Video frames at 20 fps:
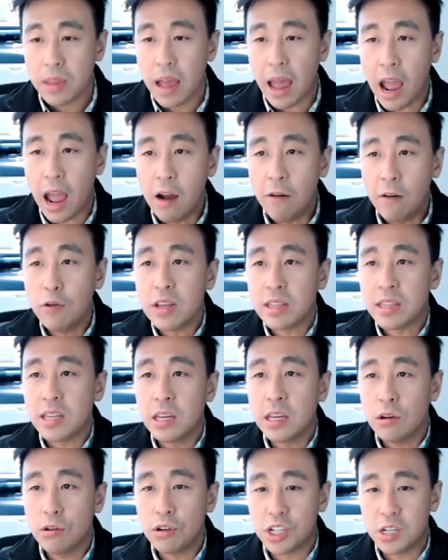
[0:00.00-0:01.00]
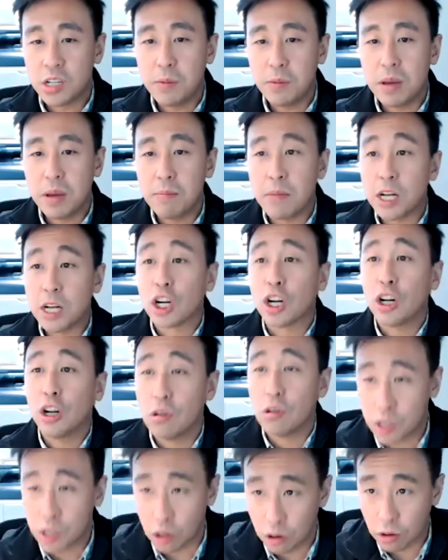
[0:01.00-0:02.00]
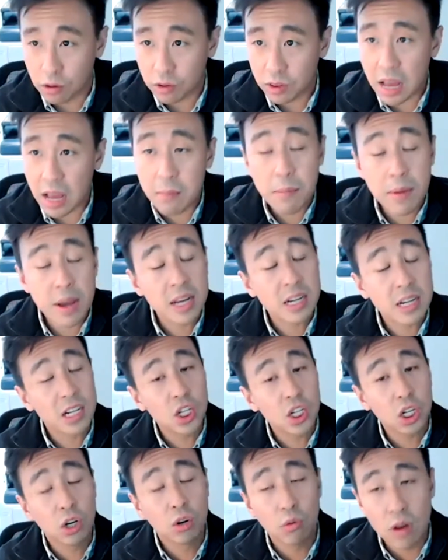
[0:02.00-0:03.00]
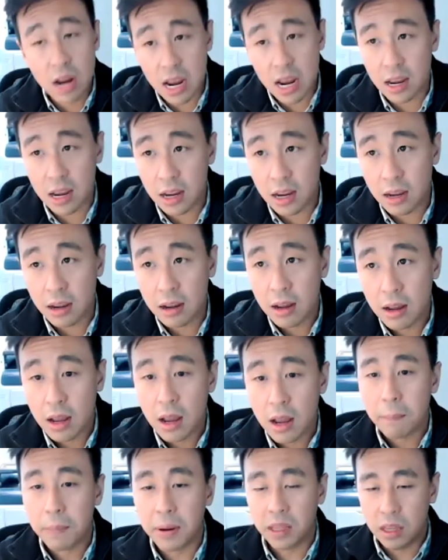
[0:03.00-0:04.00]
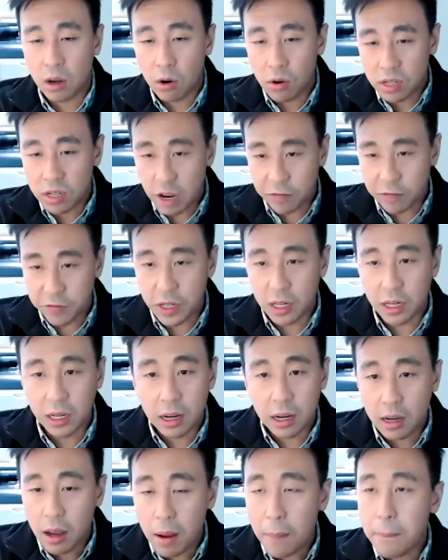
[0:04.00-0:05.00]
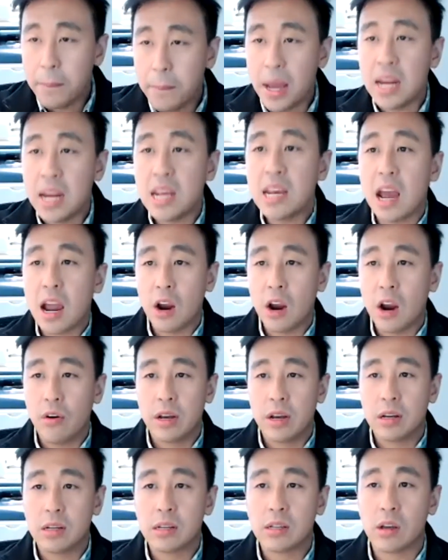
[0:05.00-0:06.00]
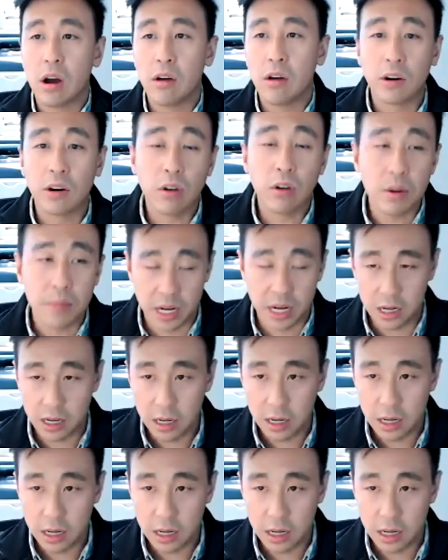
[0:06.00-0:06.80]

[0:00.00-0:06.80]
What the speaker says: everything used to be much closer. They may disagree, but there are definitely many areas of agreement.